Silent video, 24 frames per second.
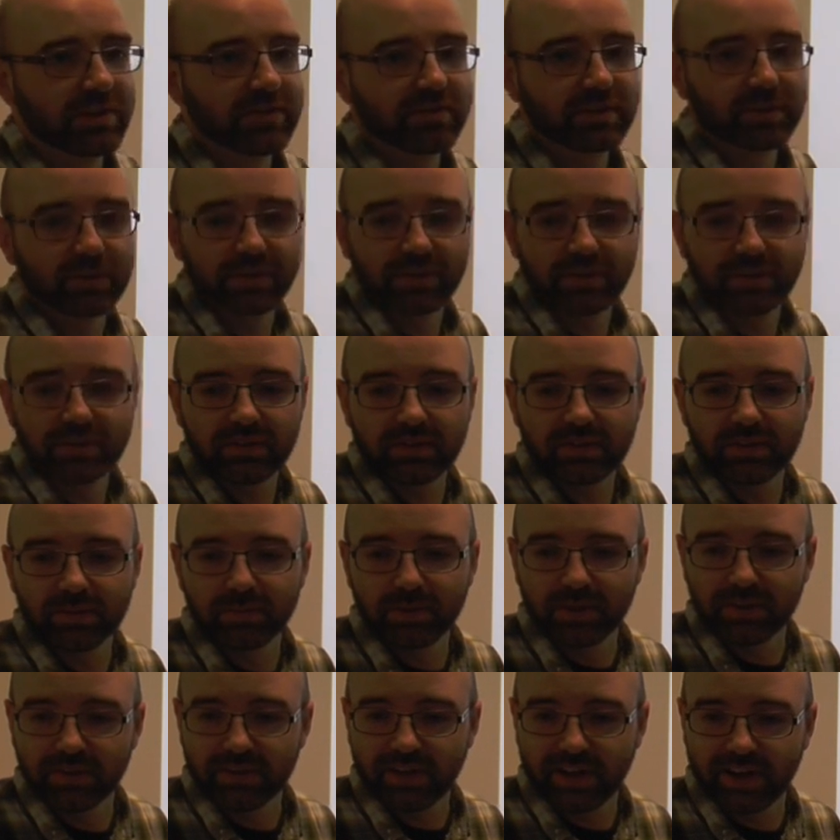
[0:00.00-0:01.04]
influenced
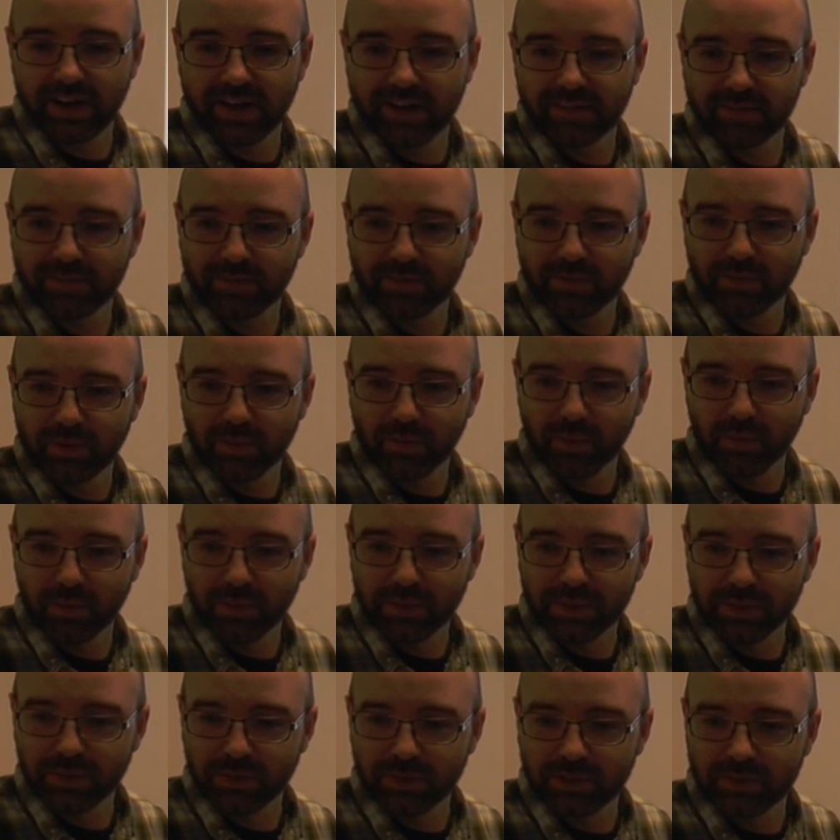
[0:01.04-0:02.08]
what we
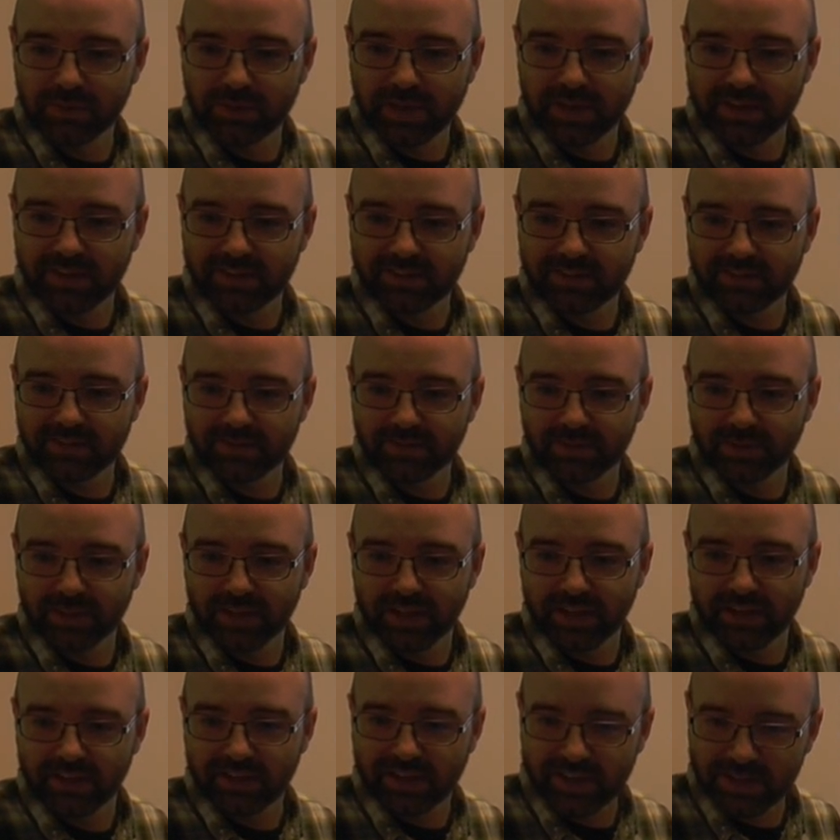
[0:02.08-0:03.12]
talked about with
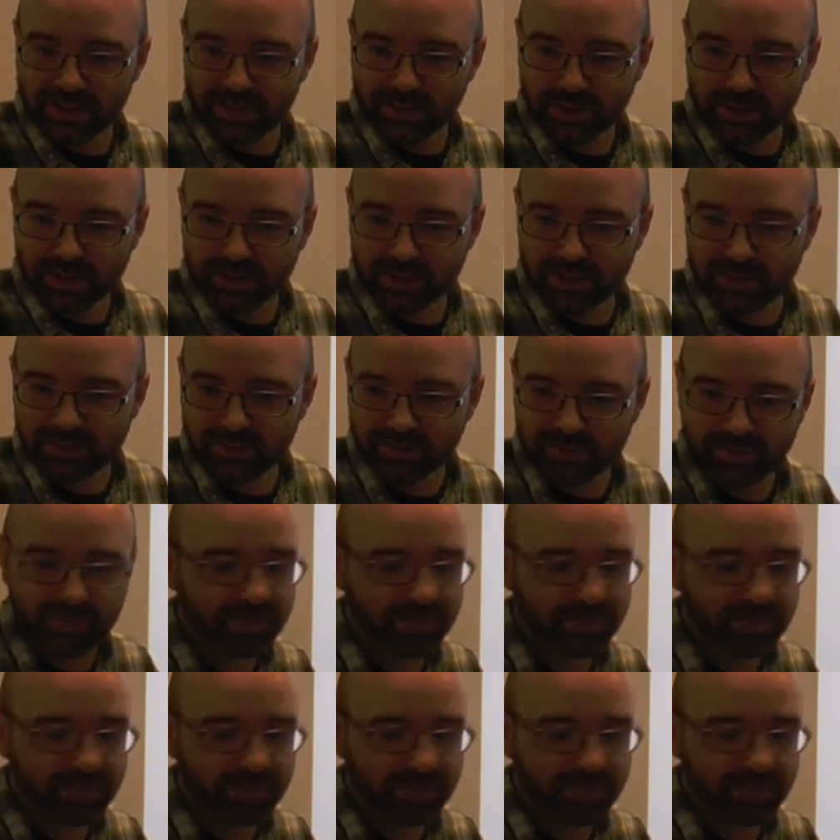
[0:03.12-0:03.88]
our last workshop.